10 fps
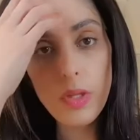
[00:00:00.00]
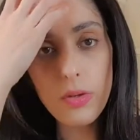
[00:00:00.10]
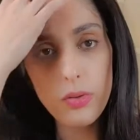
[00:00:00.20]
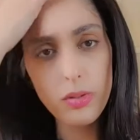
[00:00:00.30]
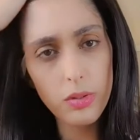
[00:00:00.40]

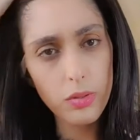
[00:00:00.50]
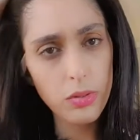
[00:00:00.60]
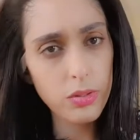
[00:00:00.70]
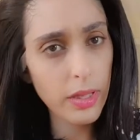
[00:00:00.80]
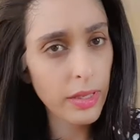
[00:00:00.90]

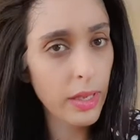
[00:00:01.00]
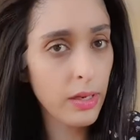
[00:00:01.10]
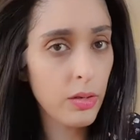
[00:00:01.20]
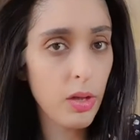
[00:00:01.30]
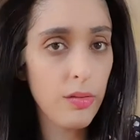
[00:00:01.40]
good as I can.
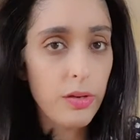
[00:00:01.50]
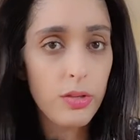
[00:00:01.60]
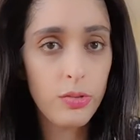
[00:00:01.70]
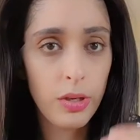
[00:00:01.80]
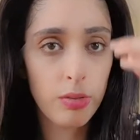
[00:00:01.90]
I don't have any
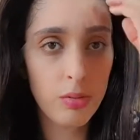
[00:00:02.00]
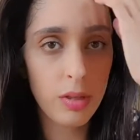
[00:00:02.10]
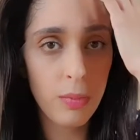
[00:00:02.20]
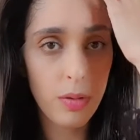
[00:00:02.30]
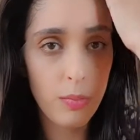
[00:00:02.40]
tricks or
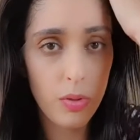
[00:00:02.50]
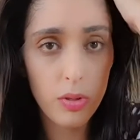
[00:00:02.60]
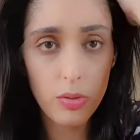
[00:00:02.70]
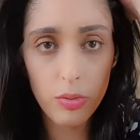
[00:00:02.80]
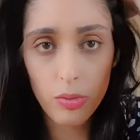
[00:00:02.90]
tips. I'm pretty
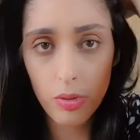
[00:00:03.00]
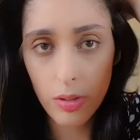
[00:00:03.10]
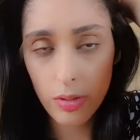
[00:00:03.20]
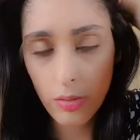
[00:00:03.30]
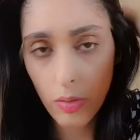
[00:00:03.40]
new to
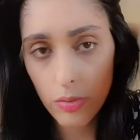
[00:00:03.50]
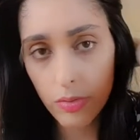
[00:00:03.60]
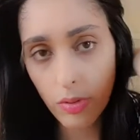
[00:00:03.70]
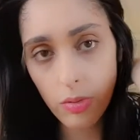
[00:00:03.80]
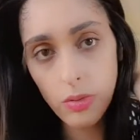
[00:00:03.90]
this
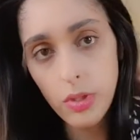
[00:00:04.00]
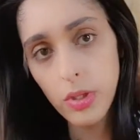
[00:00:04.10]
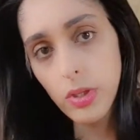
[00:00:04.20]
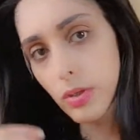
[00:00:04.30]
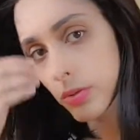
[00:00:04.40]
also.
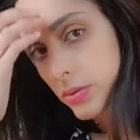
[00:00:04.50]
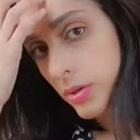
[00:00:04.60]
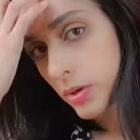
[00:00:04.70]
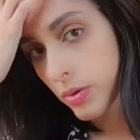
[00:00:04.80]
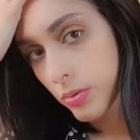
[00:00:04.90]

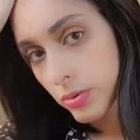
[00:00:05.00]
So